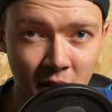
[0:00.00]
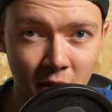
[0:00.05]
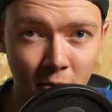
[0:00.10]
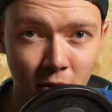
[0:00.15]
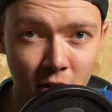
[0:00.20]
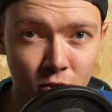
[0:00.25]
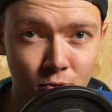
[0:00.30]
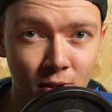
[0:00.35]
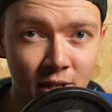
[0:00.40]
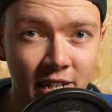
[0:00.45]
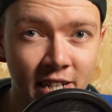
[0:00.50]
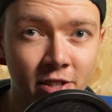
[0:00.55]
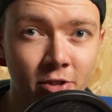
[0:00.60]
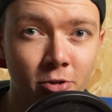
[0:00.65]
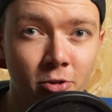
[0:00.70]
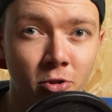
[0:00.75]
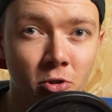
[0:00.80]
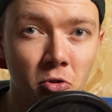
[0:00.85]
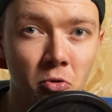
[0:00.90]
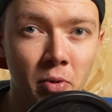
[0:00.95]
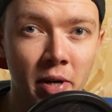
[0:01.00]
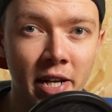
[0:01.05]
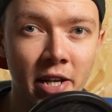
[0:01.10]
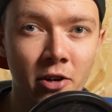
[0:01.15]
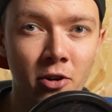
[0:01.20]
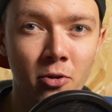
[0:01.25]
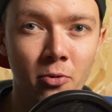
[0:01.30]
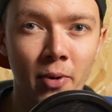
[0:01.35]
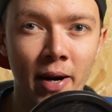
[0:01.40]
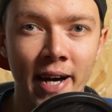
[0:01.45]
me, which will lead you to a
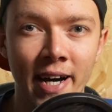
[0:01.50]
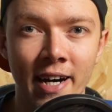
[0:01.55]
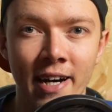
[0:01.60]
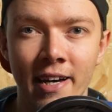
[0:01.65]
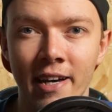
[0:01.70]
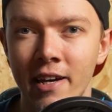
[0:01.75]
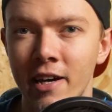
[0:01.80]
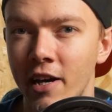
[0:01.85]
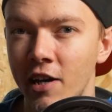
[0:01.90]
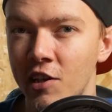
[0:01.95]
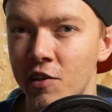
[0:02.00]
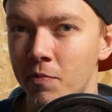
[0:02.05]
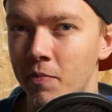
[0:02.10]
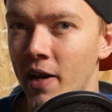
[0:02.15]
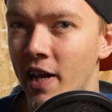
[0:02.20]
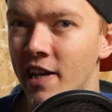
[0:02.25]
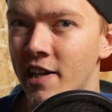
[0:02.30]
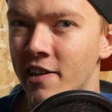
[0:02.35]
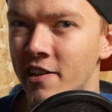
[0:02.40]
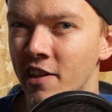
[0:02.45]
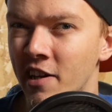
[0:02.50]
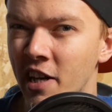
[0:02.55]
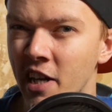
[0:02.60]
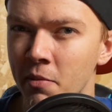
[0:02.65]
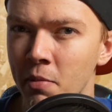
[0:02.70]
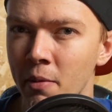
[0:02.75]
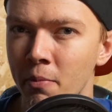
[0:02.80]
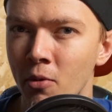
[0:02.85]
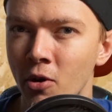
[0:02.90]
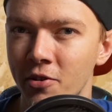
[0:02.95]
video where I explain it a
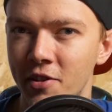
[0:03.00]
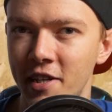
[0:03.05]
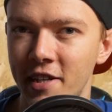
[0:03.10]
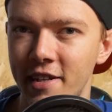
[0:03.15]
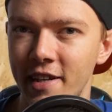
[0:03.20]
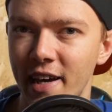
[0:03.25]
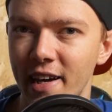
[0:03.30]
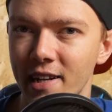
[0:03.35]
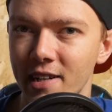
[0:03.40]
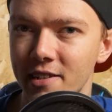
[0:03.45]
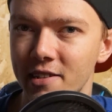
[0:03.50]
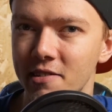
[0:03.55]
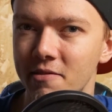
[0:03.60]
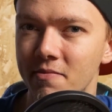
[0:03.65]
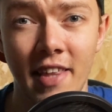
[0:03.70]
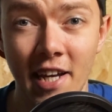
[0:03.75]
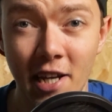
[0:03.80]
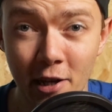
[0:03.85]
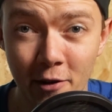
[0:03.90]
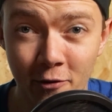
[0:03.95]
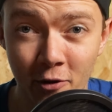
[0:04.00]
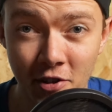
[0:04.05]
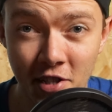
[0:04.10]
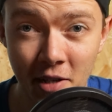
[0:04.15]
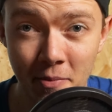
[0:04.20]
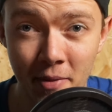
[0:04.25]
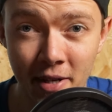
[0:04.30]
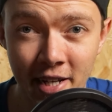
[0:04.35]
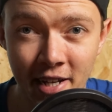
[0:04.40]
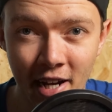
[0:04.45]
little bit more detailed. Thank you for
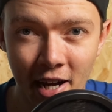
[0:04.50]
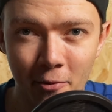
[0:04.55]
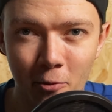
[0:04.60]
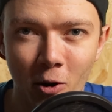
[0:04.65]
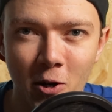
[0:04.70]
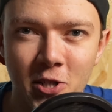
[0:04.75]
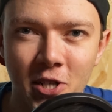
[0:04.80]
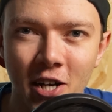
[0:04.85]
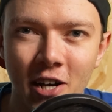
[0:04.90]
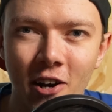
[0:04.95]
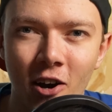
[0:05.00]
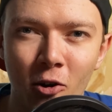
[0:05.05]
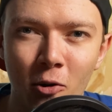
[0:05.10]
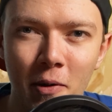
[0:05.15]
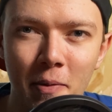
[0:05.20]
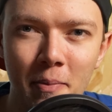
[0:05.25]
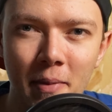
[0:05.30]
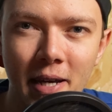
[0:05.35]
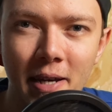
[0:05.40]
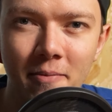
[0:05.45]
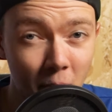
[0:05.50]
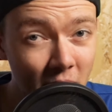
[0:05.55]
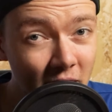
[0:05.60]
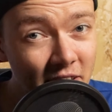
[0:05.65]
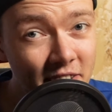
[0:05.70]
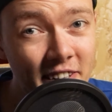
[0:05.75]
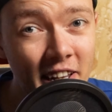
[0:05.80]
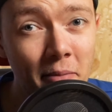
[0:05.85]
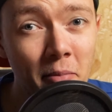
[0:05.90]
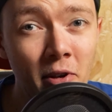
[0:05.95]
submitting and watching along with me.
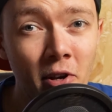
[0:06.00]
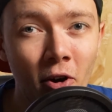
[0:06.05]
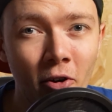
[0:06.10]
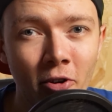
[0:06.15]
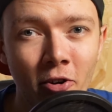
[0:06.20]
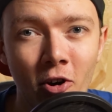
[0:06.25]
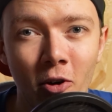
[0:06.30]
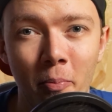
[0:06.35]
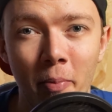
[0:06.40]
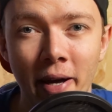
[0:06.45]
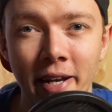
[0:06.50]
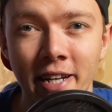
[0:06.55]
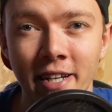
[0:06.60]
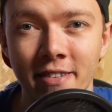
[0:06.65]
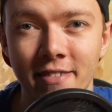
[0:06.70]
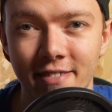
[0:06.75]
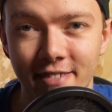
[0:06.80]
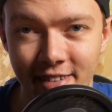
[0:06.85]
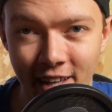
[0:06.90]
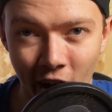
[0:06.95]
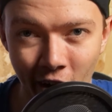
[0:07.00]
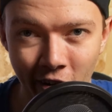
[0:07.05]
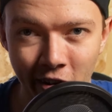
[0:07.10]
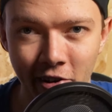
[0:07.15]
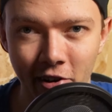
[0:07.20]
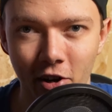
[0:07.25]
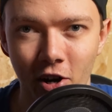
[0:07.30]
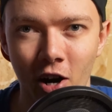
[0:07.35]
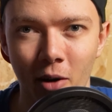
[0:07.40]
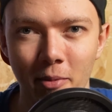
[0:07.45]
Please let me know your opinions down
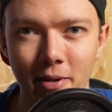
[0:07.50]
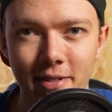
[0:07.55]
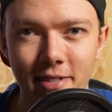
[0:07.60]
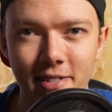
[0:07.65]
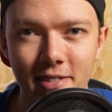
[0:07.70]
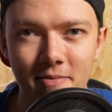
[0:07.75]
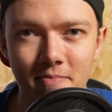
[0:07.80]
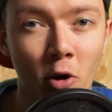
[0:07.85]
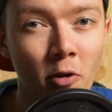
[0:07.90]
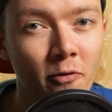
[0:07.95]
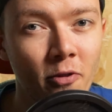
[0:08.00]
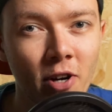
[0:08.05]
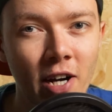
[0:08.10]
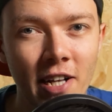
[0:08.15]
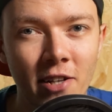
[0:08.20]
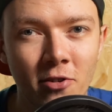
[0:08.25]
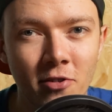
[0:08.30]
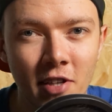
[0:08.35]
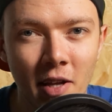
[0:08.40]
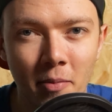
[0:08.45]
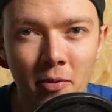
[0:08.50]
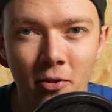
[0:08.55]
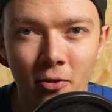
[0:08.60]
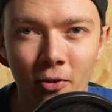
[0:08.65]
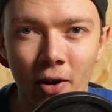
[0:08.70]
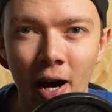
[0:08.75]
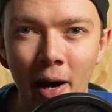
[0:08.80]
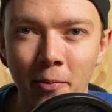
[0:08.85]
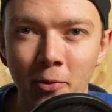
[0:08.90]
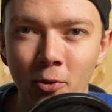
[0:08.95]
in the comments. Don't forget to
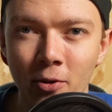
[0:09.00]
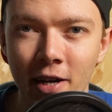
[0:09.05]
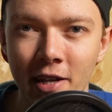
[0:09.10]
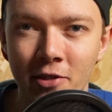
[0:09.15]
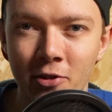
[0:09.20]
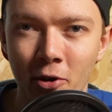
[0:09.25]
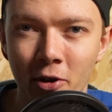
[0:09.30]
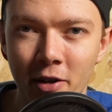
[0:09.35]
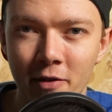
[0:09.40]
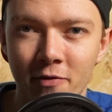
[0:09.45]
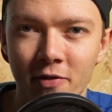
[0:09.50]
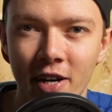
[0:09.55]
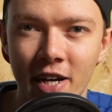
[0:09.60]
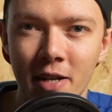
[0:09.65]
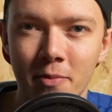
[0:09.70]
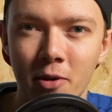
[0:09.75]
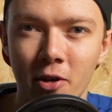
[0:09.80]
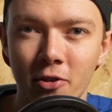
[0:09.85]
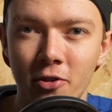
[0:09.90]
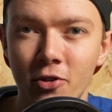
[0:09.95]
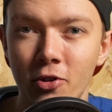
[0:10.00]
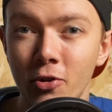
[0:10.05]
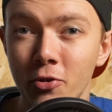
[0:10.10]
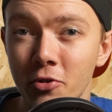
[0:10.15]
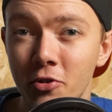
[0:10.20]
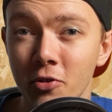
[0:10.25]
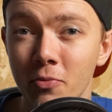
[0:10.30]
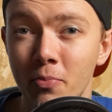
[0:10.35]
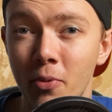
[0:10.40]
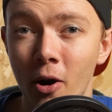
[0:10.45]
subscribe to get notified about
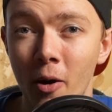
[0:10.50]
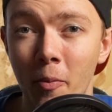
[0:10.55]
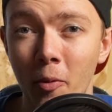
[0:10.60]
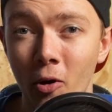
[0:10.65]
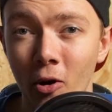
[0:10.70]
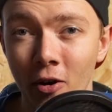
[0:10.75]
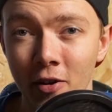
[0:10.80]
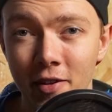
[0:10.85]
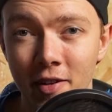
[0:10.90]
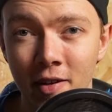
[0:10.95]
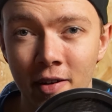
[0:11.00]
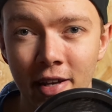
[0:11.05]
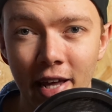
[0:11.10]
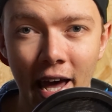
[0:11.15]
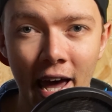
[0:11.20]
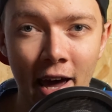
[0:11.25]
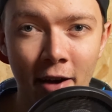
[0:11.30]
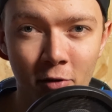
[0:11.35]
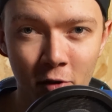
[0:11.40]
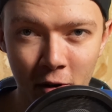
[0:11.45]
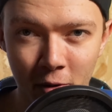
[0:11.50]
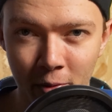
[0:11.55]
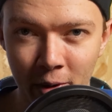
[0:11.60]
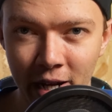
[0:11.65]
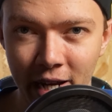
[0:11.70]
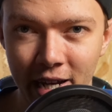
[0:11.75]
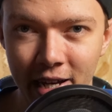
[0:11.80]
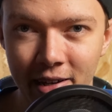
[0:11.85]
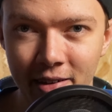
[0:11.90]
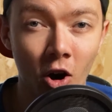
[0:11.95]
new superb content every
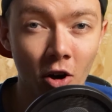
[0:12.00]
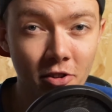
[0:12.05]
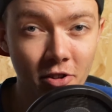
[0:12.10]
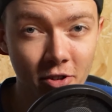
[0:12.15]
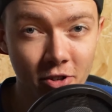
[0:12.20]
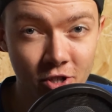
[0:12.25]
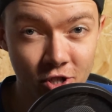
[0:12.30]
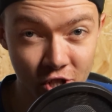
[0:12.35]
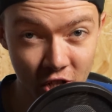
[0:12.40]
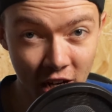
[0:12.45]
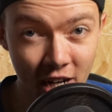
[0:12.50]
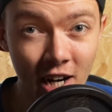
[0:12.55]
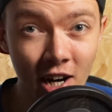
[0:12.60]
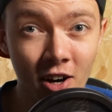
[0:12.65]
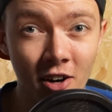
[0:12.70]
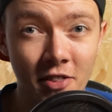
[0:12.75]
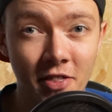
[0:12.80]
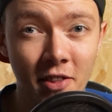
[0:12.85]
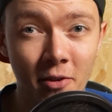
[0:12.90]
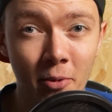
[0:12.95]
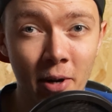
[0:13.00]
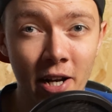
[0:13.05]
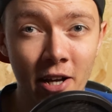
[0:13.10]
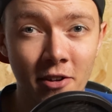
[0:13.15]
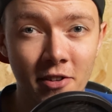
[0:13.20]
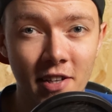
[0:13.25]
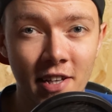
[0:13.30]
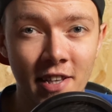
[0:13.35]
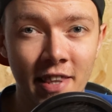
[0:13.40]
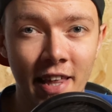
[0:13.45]
week. Also check out the
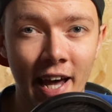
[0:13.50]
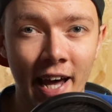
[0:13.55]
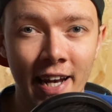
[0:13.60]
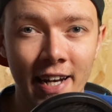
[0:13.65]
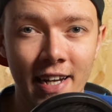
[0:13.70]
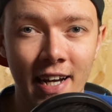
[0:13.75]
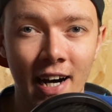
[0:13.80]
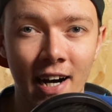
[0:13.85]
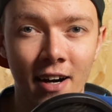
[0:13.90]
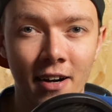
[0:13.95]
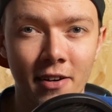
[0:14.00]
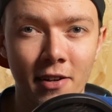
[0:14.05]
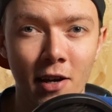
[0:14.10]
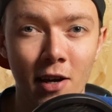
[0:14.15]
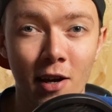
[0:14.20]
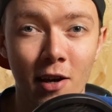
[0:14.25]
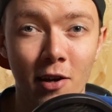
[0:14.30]
videos in the end card